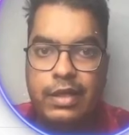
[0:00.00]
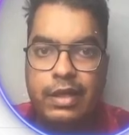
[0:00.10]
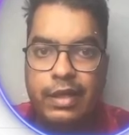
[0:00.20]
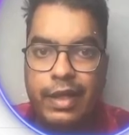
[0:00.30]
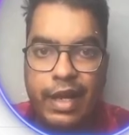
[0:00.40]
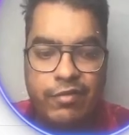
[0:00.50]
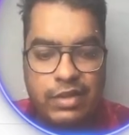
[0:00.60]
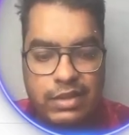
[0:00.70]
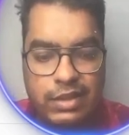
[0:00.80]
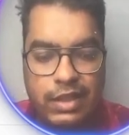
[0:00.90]
then I will
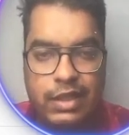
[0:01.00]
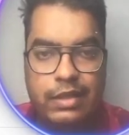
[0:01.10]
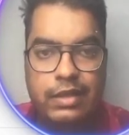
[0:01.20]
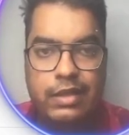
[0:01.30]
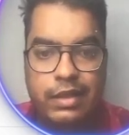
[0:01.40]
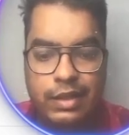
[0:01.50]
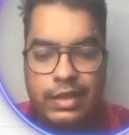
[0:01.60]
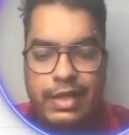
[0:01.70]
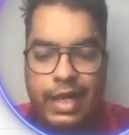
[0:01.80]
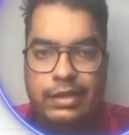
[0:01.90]
say
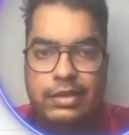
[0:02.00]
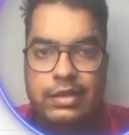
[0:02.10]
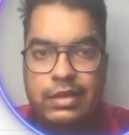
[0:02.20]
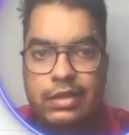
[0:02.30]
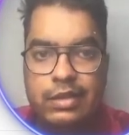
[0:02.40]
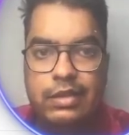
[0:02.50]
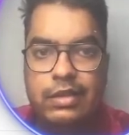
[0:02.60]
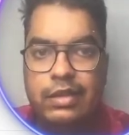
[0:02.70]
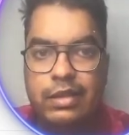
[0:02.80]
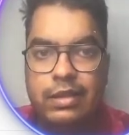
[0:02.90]
yes,
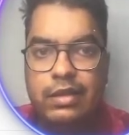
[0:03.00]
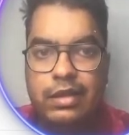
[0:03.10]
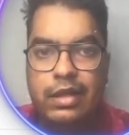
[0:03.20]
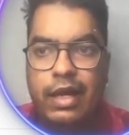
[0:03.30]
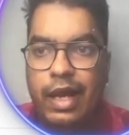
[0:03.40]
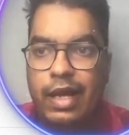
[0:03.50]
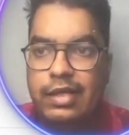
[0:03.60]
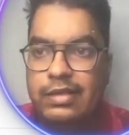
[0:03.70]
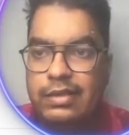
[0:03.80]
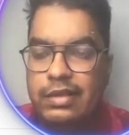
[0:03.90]

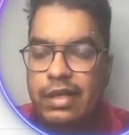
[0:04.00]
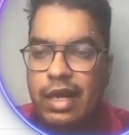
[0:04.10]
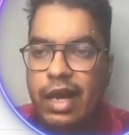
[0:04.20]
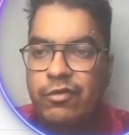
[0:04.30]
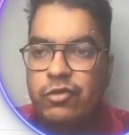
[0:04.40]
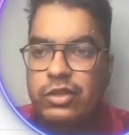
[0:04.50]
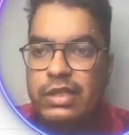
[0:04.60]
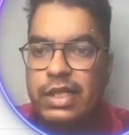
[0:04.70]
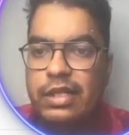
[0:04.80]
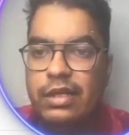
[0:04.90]
else I would
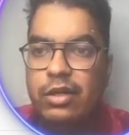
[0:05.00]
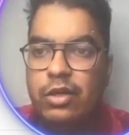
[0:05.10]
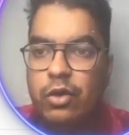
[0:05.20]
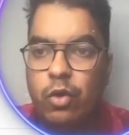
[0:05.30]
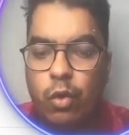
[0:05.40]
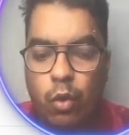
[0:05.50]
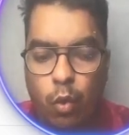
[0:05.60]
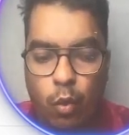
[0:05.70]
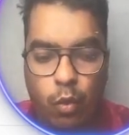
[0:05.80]
say no.